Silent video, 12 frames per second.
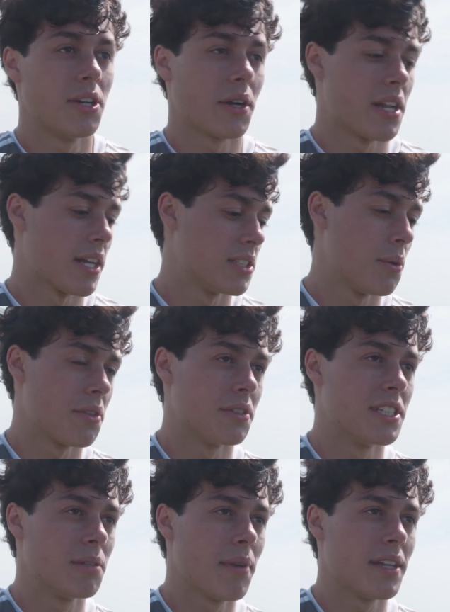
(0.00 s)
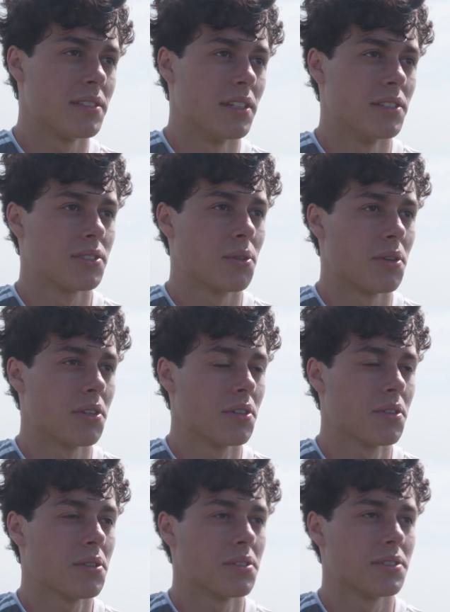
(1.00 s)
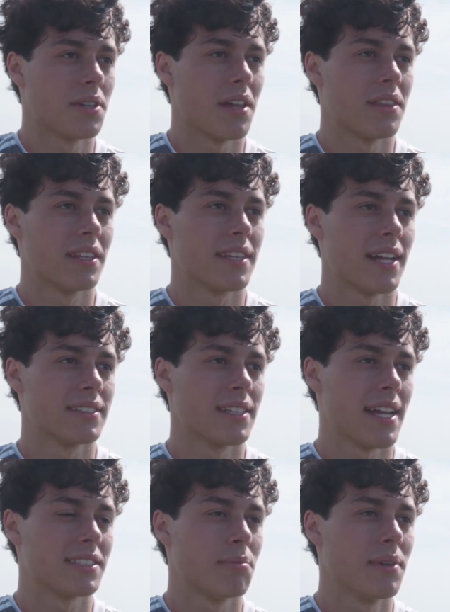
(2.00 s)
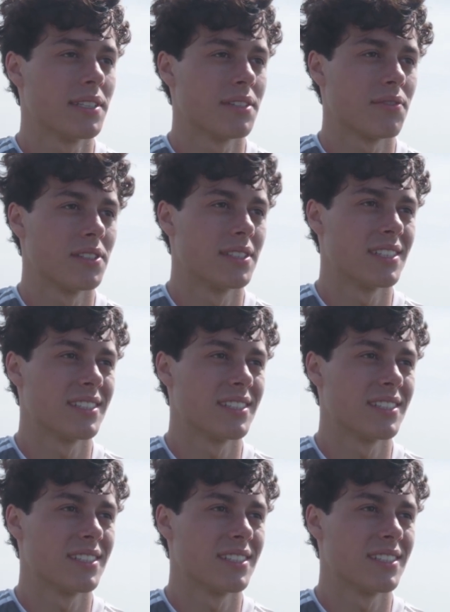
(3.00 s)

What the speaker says: you know, connecting with your teammates and scoring good goals. So I think that's a big difference